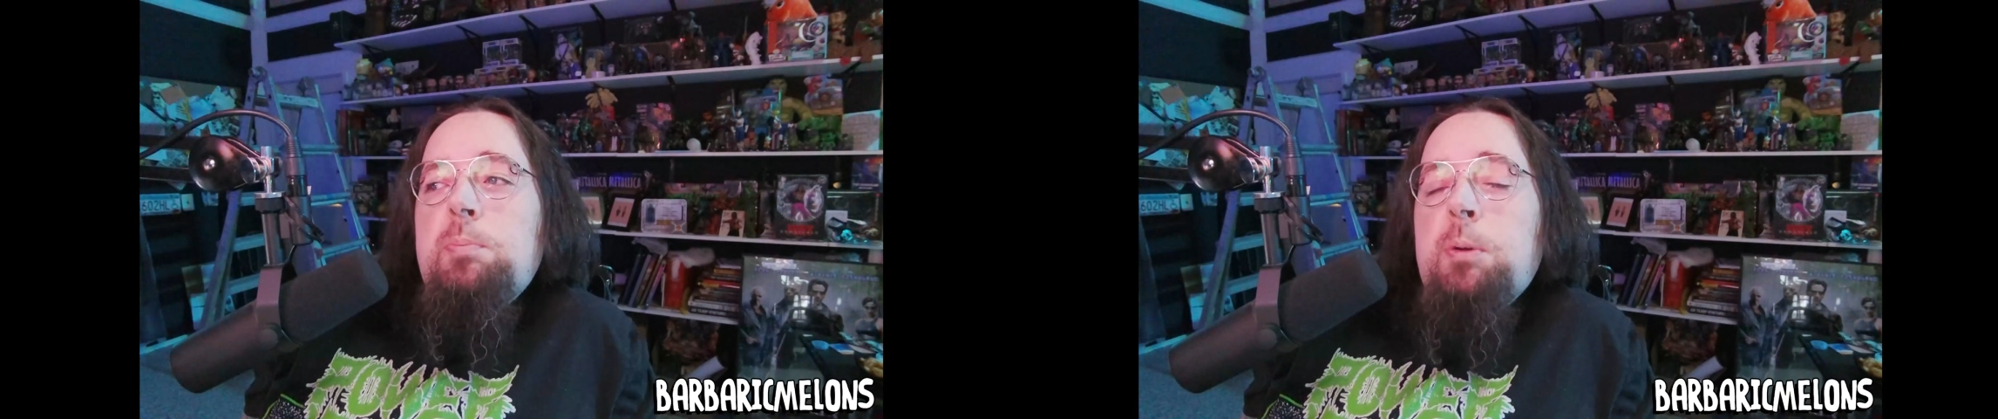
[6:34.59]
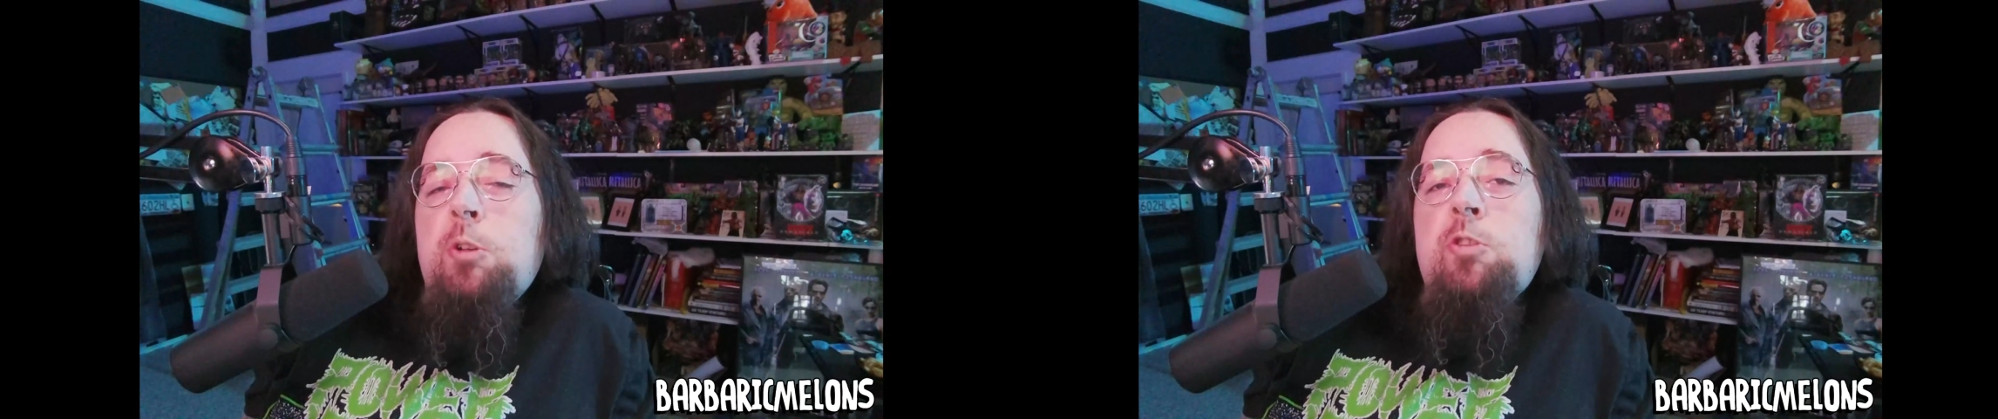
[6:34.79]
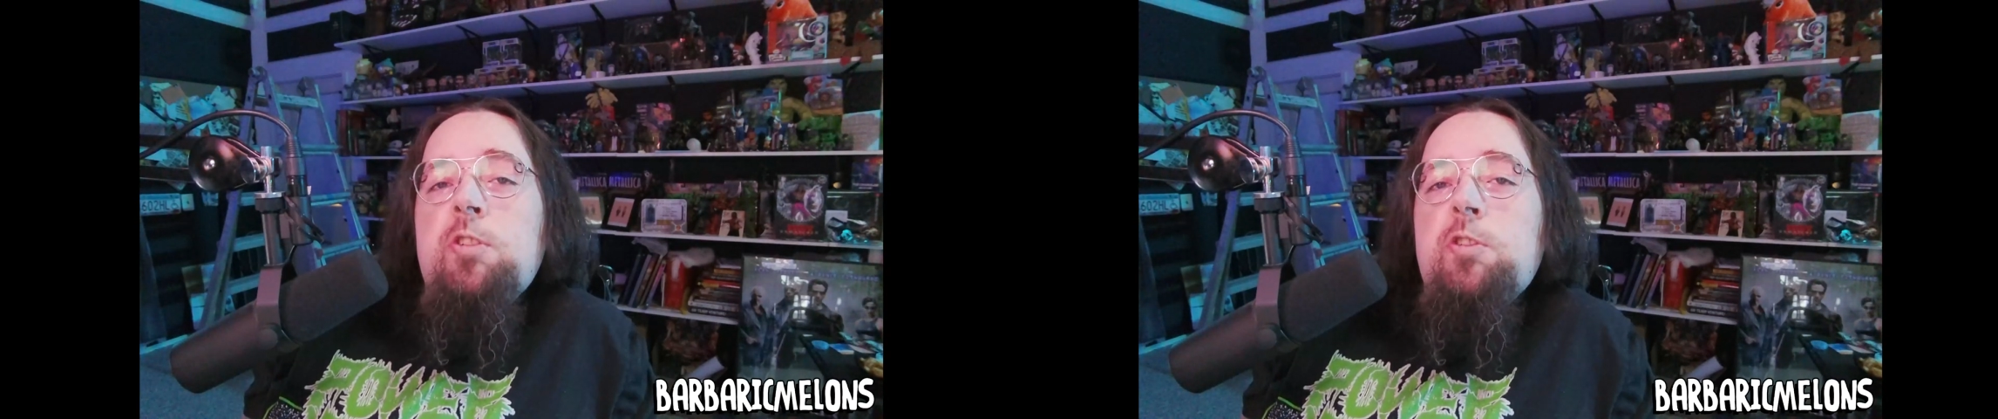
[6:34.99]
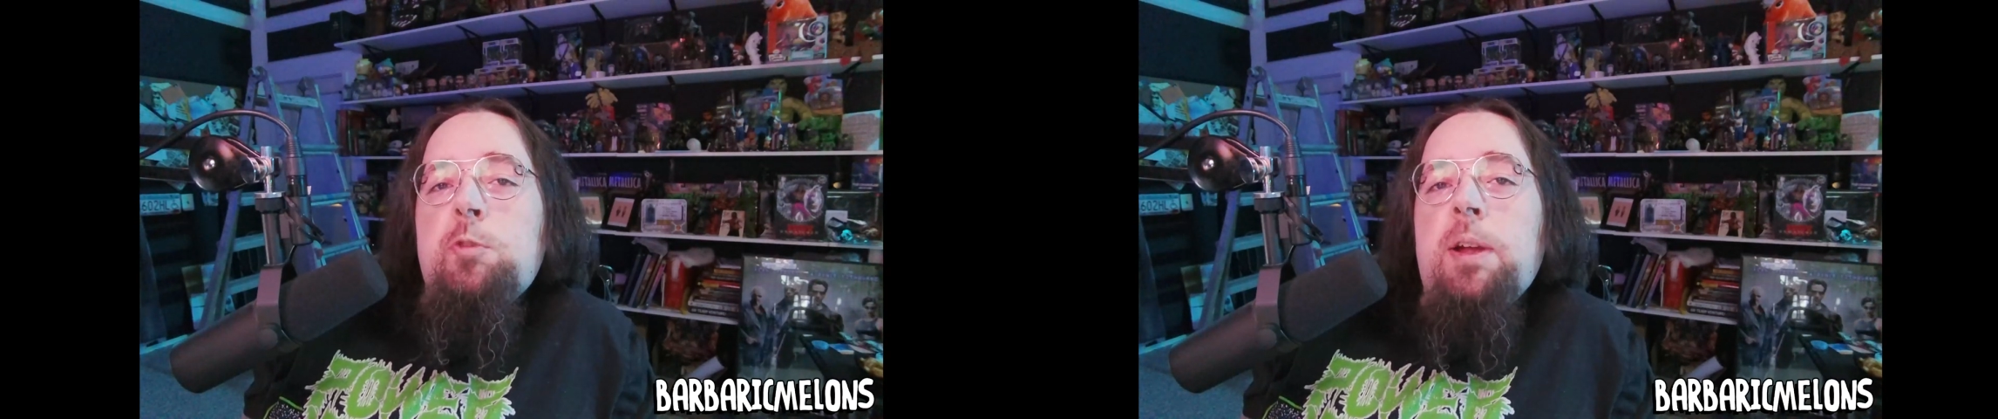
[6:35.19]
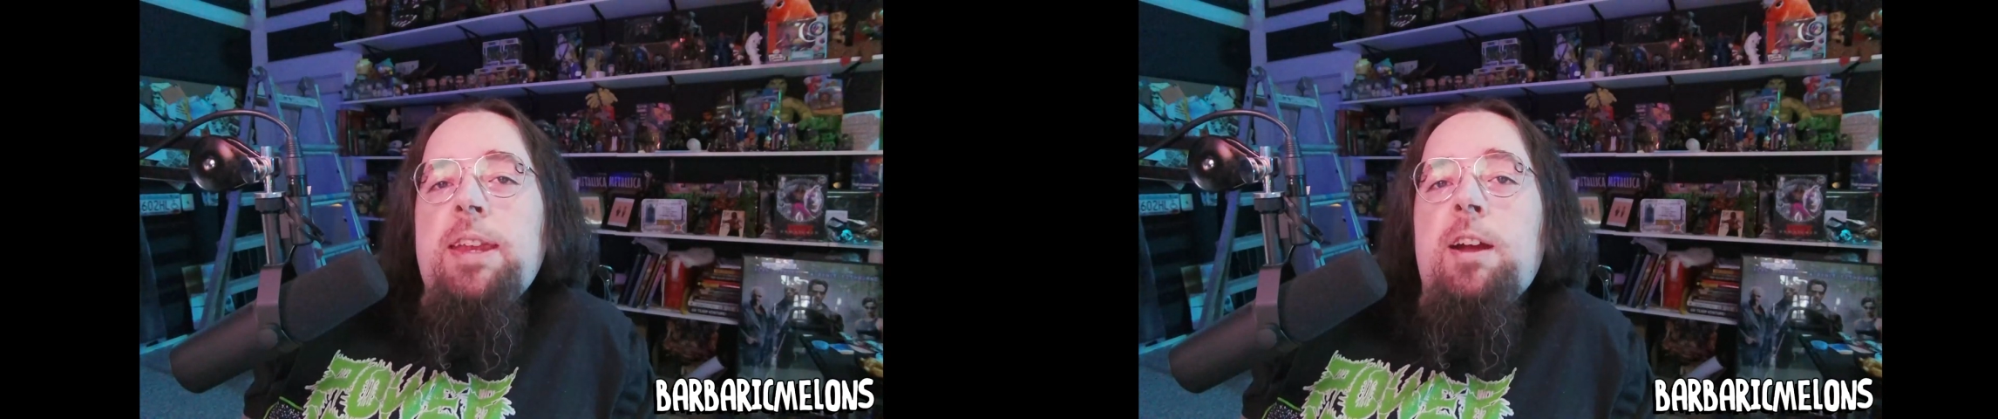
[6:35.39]
purchase
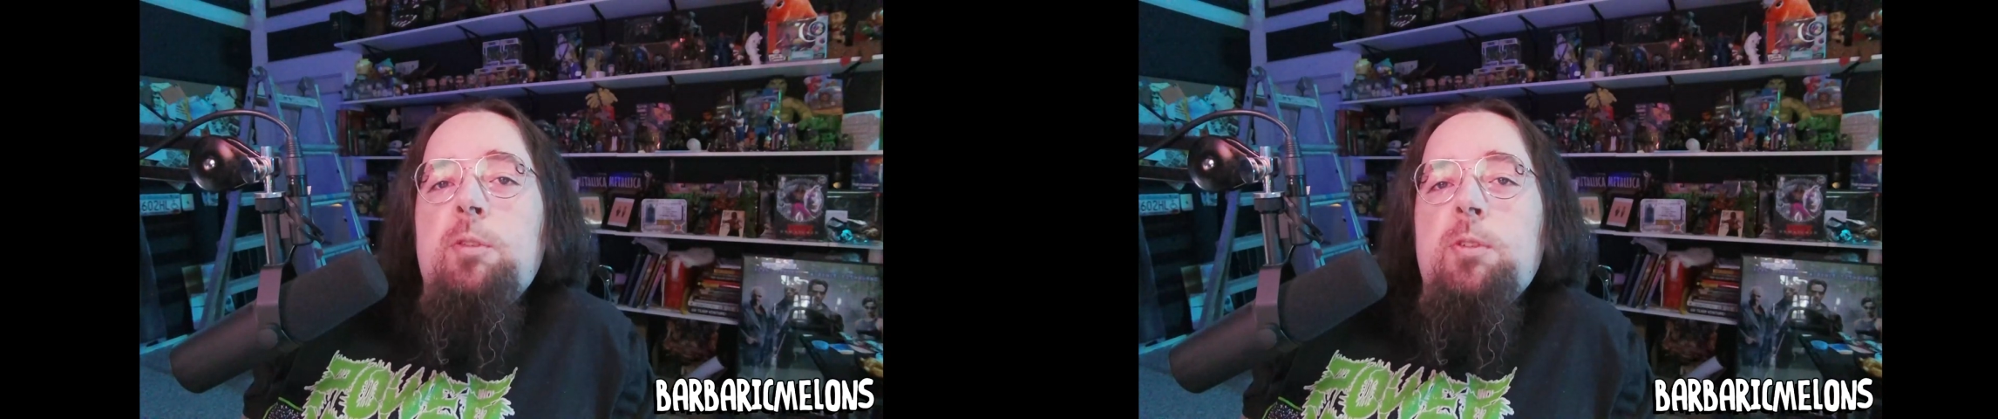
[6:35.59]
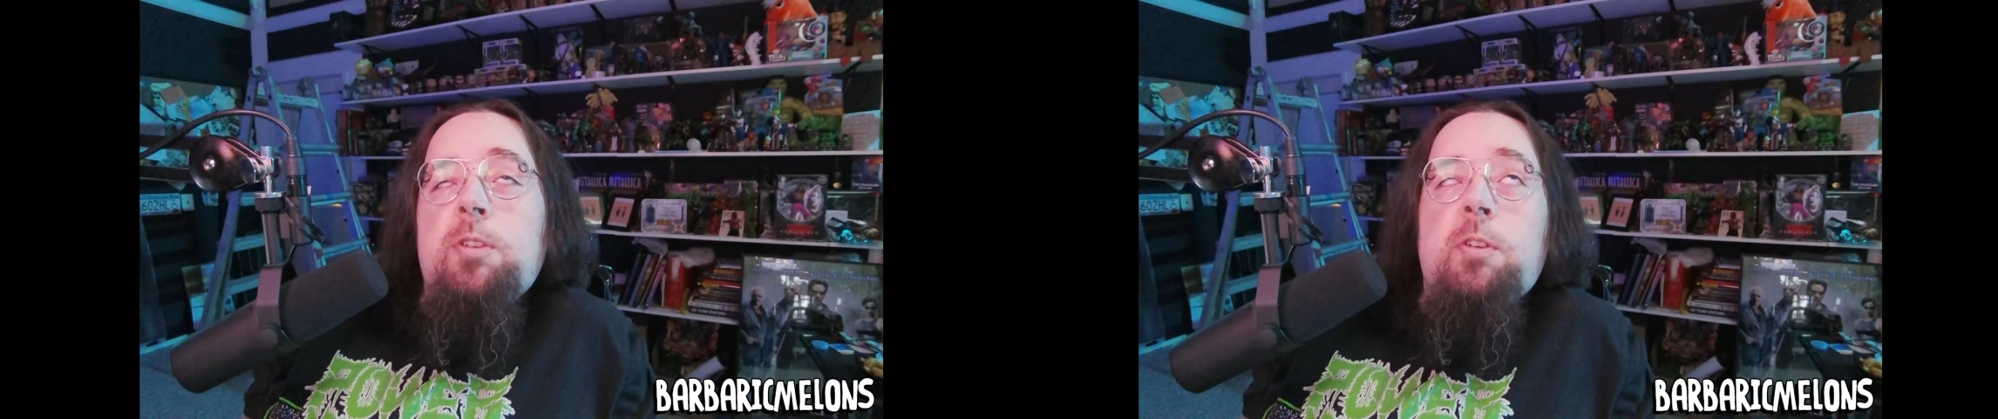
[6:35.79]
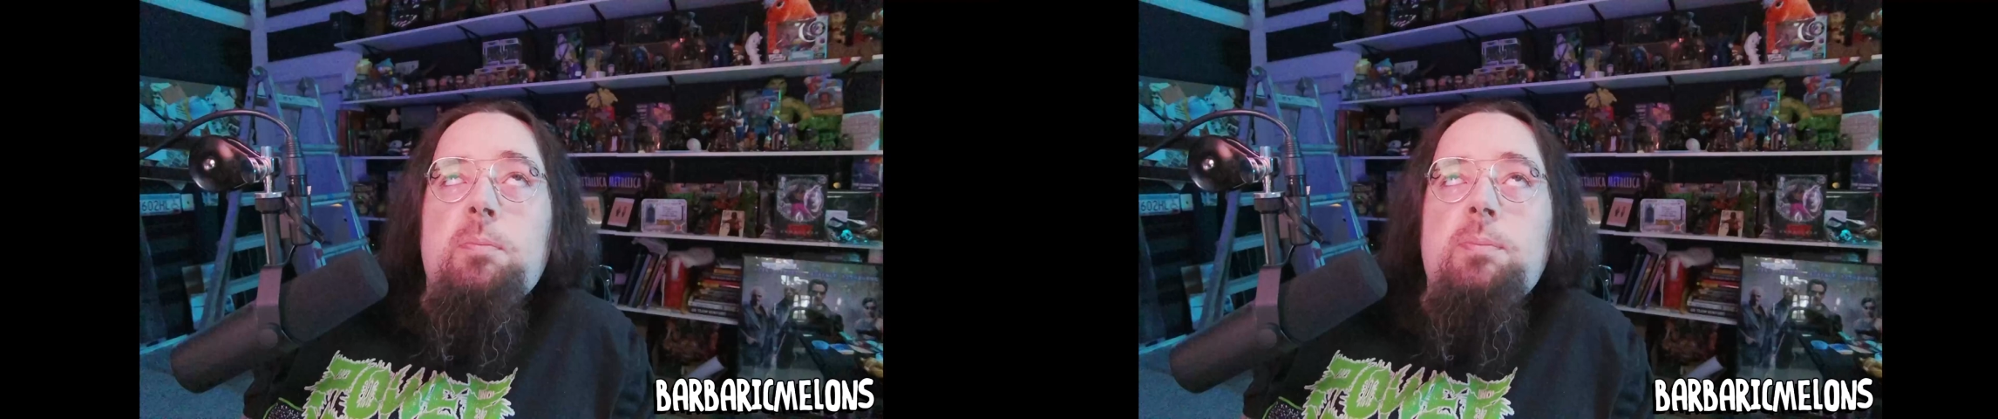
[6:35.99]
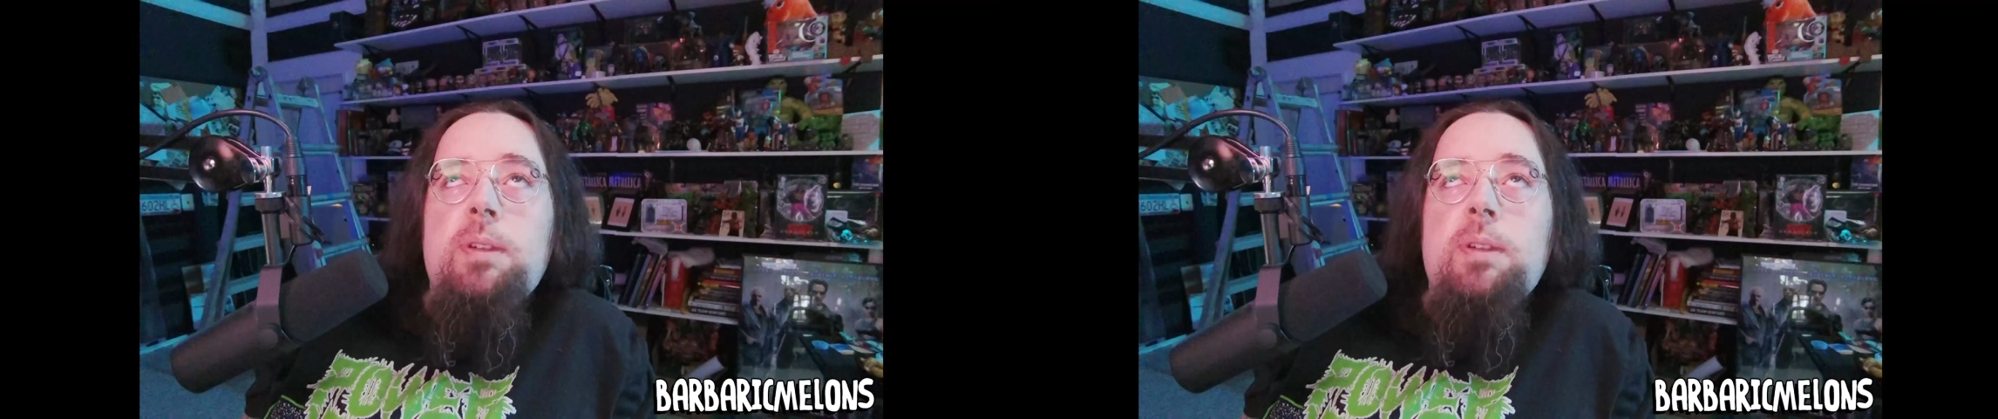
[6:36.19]
straight out, so